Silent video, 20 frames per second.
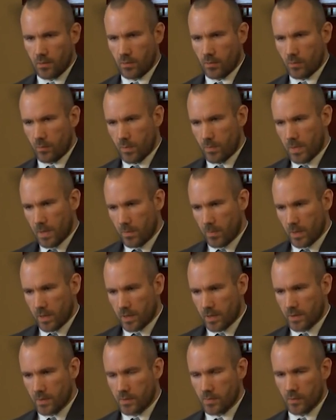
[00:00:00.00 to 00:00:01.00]
or
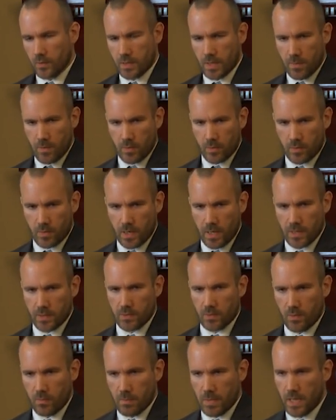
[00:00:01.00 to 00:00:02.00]
Republicans or
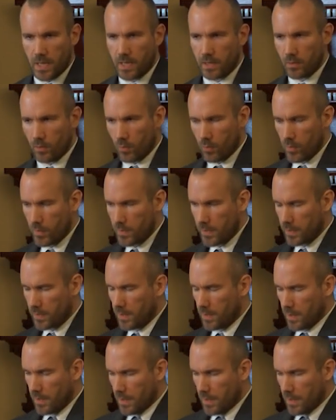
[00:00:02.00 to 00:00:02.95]
Democrats or men or women,